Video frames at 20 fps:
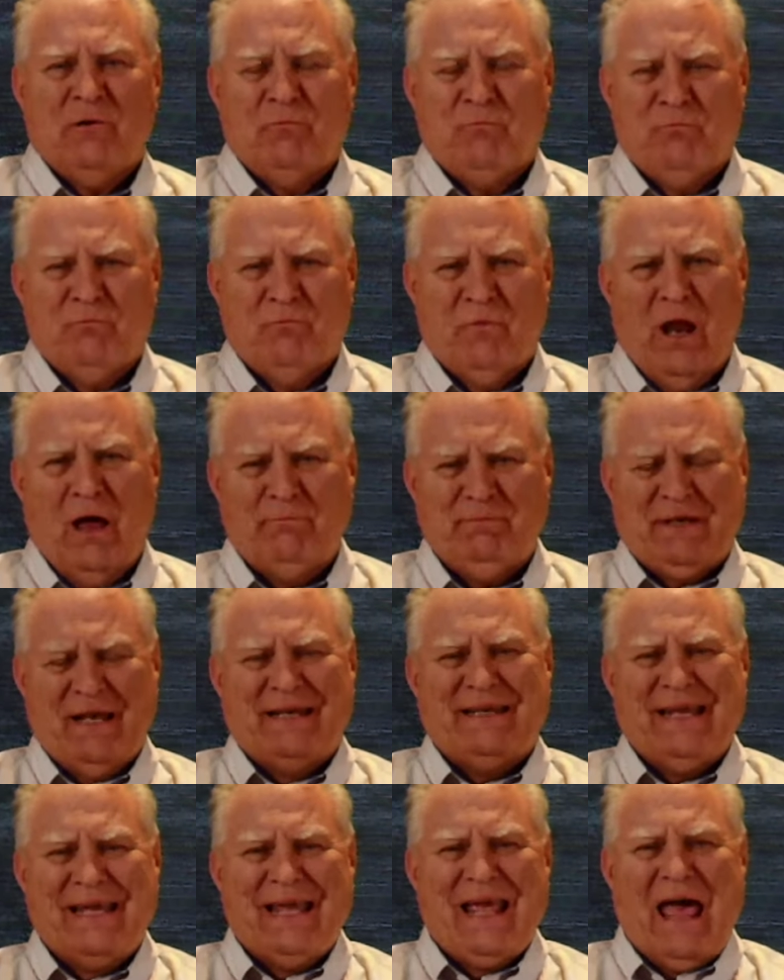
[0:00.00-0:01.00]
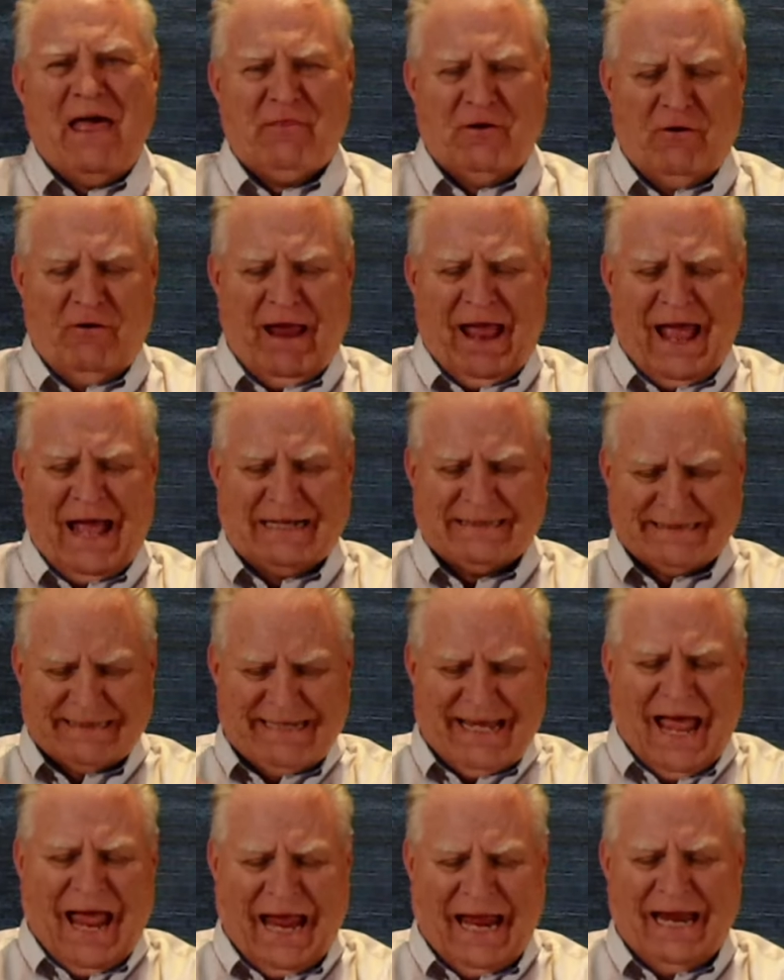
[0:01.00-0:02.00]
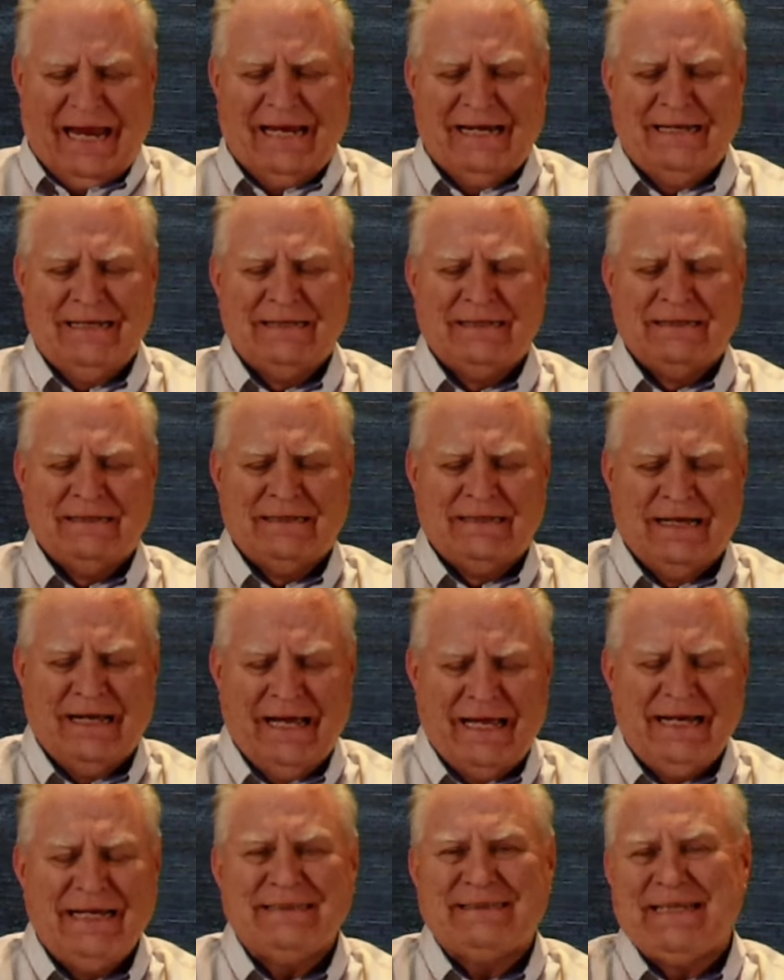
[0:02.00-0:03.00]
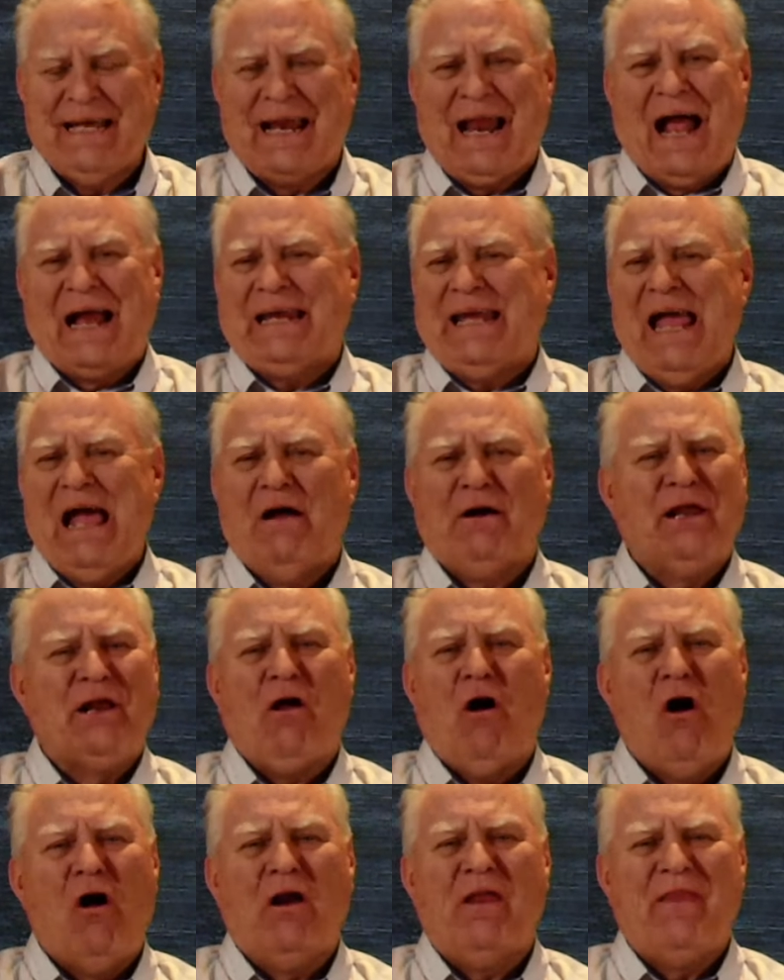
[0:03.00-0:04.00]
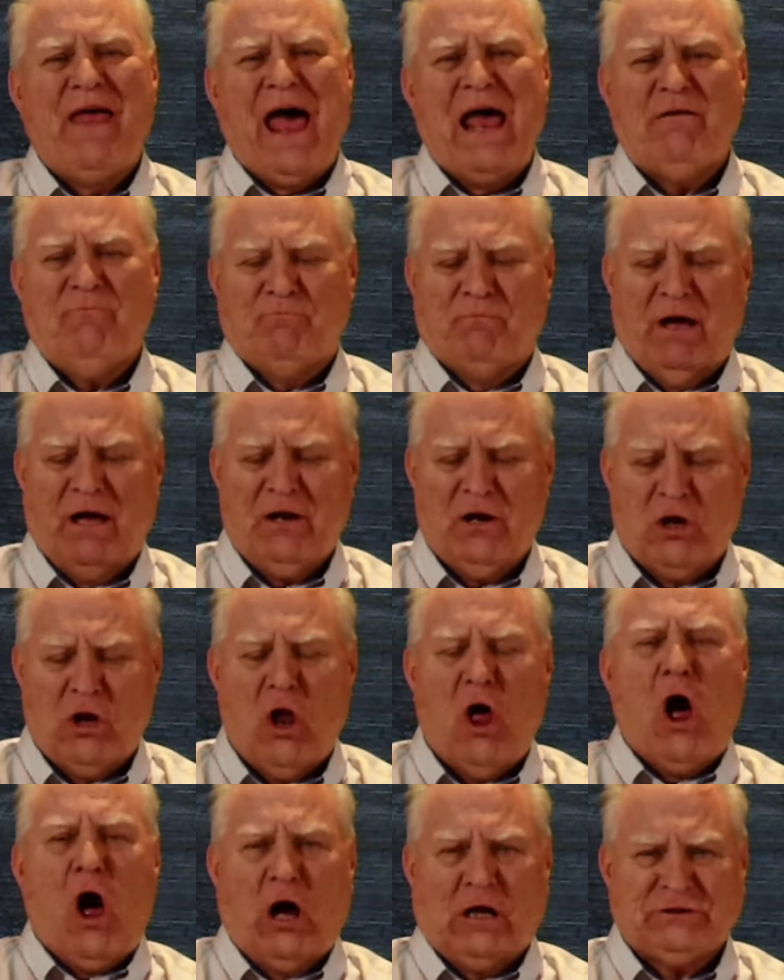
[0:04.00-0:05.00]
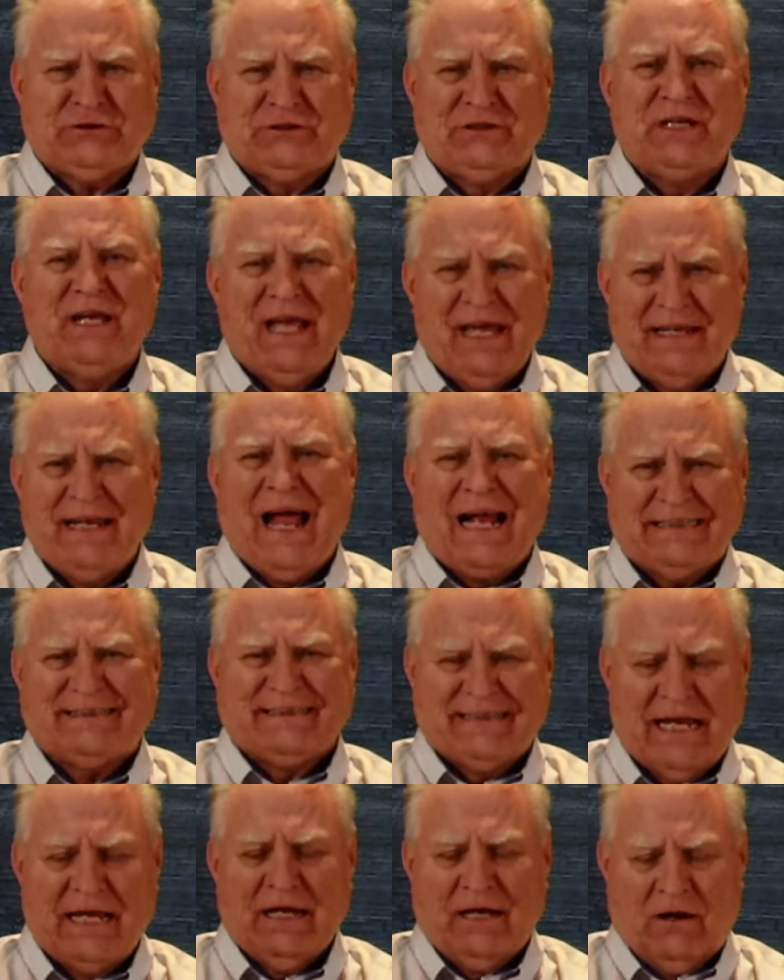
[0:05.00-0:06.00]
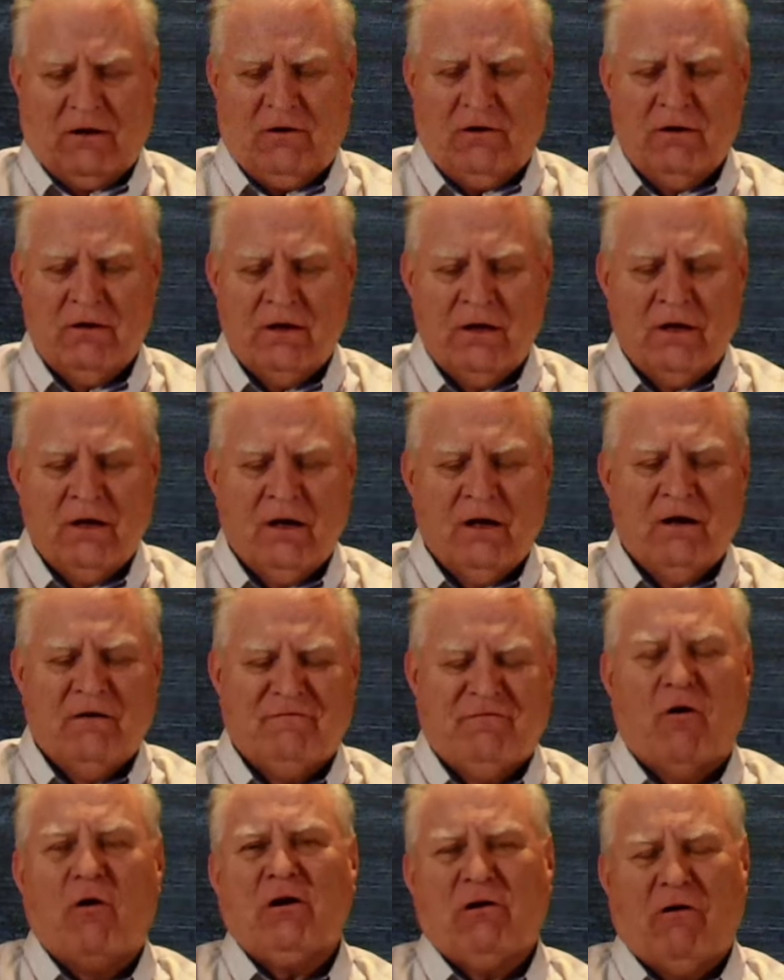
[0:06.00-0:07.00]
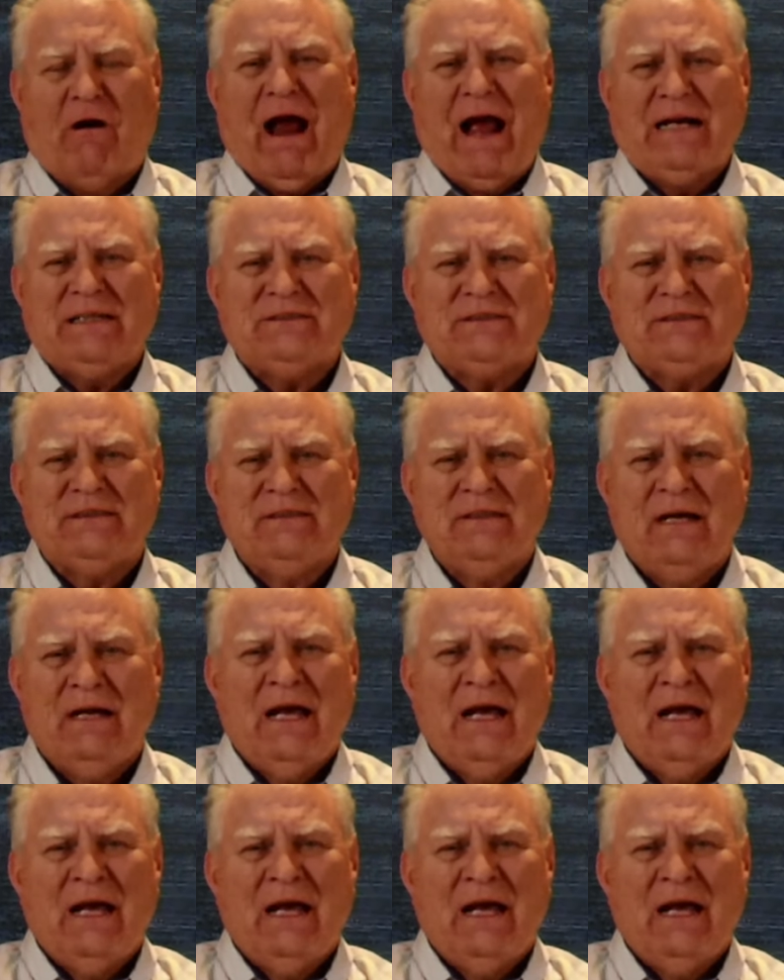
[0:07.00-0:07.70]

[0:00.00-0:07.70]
lumped it together as gain, and he said, I counted all of that but loss. Again, that's singular for Christ.